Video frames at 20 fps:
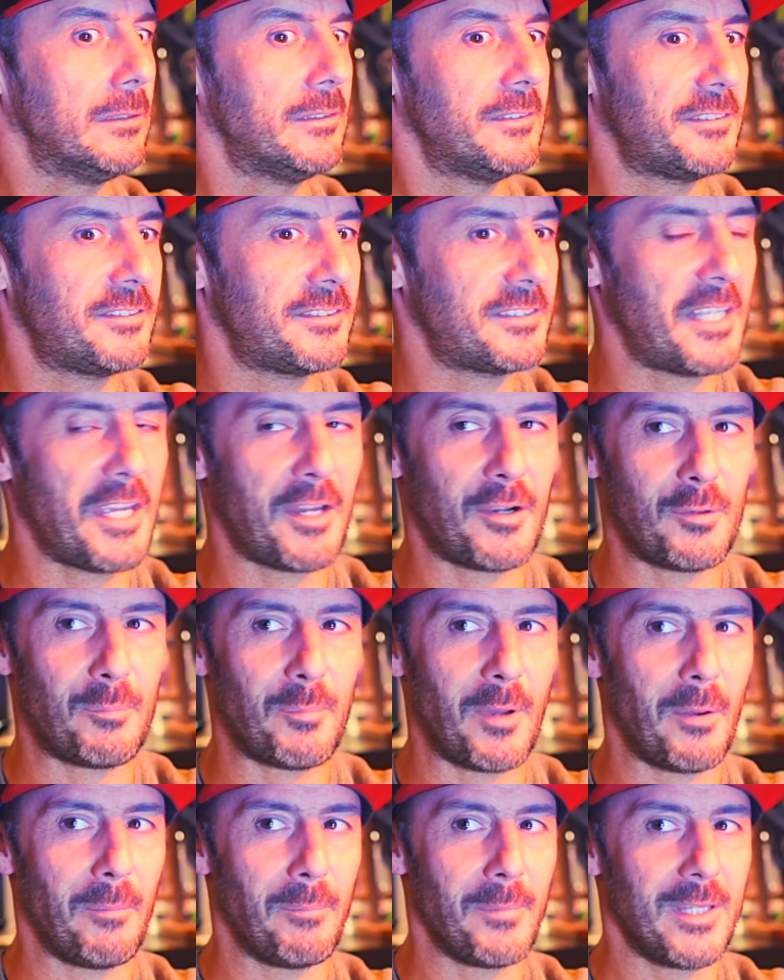scared
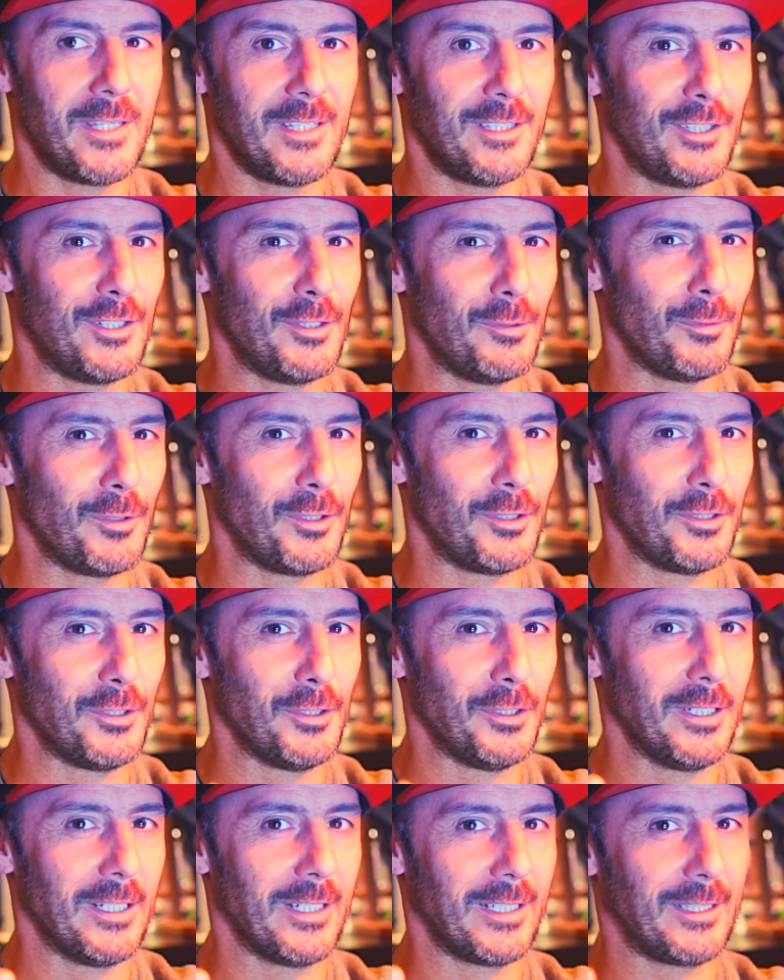about me. He didn't want to
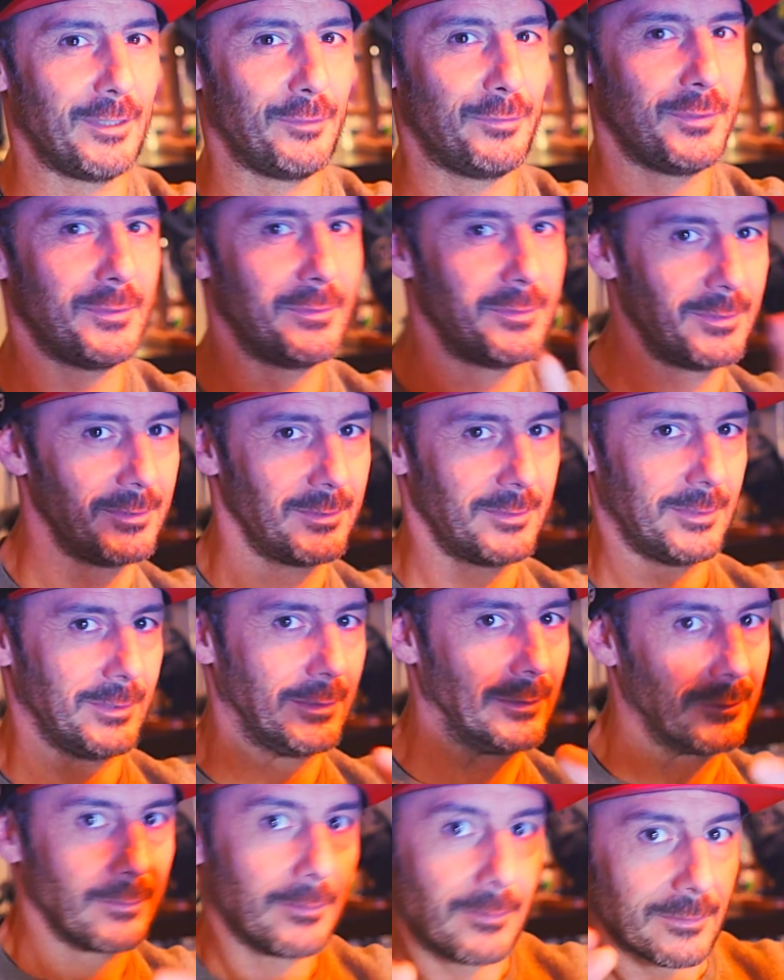know like if it was a